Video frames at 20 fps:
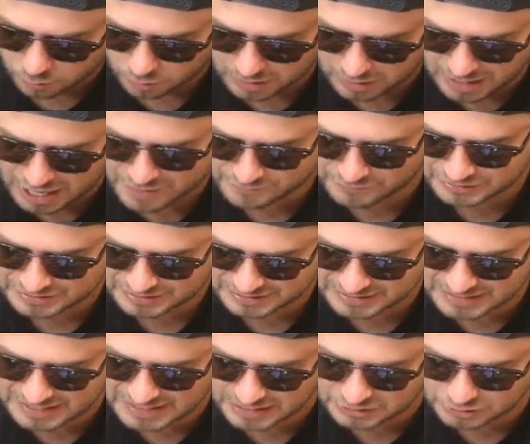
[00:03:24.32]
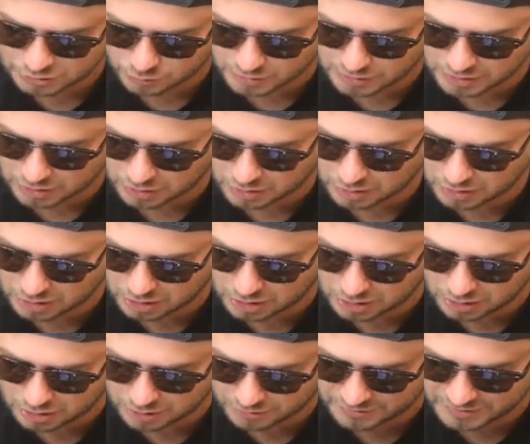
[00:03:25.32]
We're obviously not doing
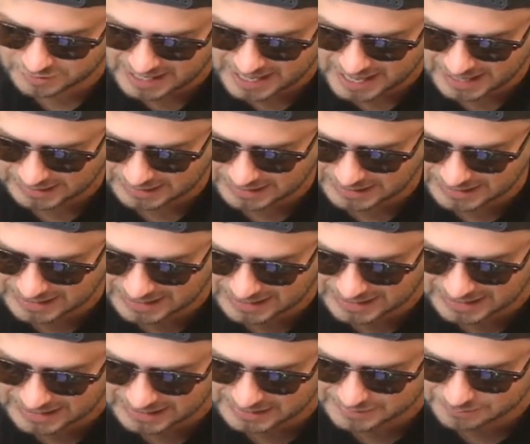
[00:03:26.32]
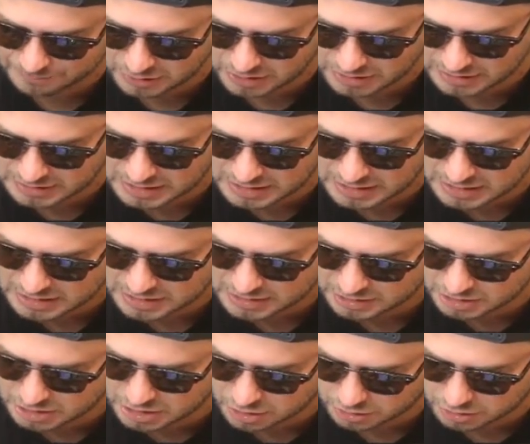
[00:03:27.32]
all that hot, but eh,
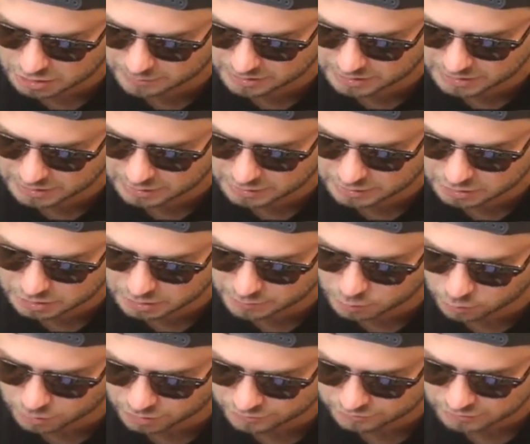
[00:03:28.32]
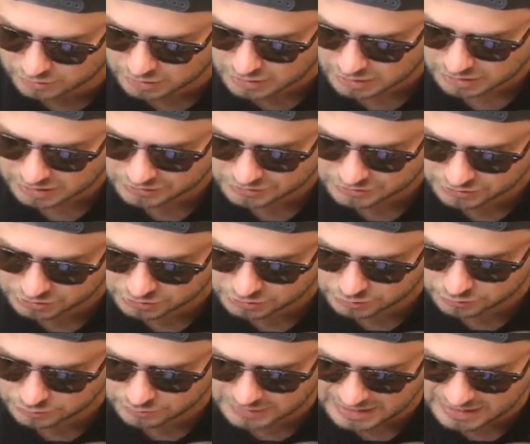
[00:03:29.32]
you know it could be it could be worse. Let's just
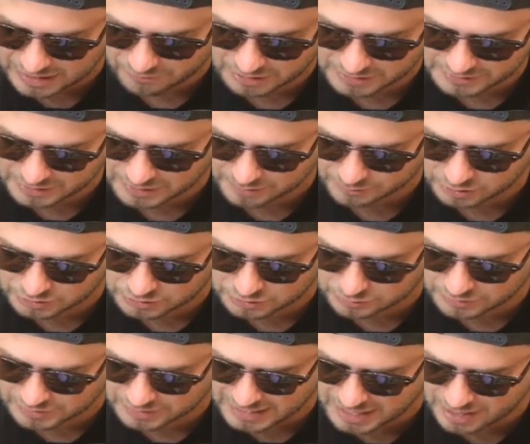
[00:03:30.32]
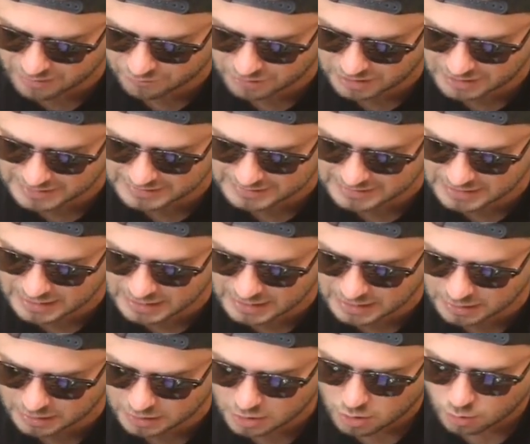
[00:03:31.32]
do that right there. I'm gonna do that right
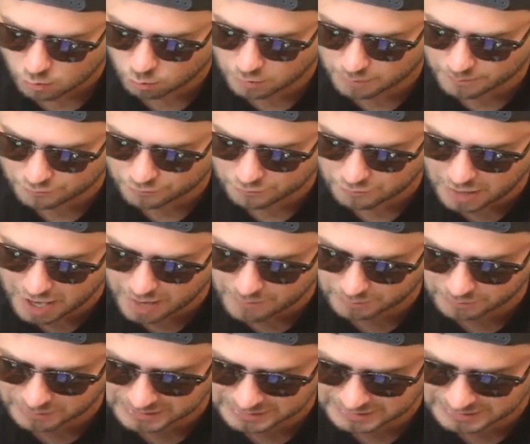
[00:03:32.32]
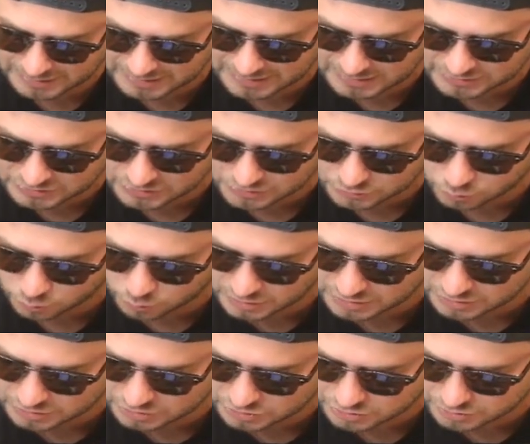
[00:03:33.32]
there. We're probably gonna get
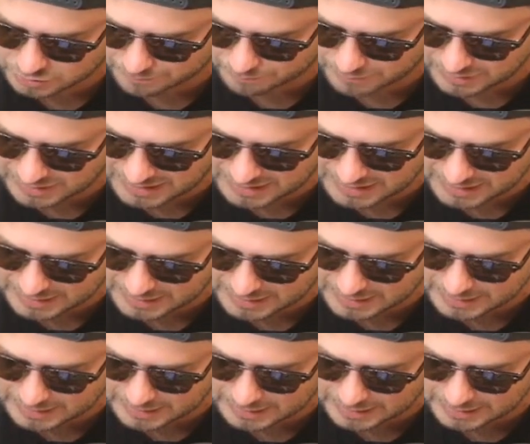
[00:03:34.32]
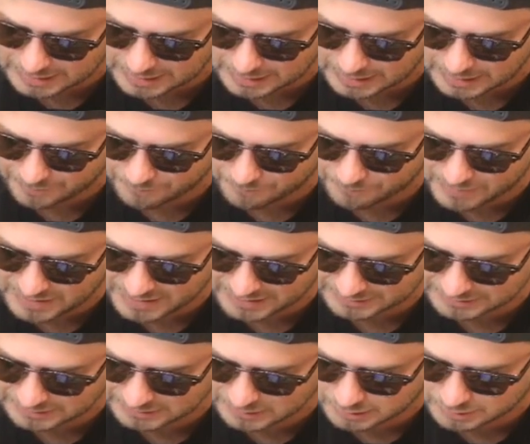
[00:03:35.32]
switched by uh,
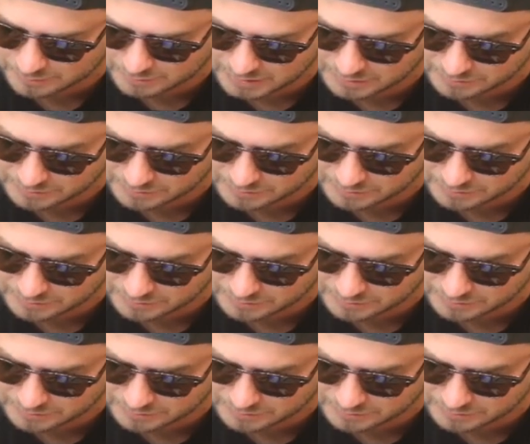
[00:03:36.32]
Bedlam.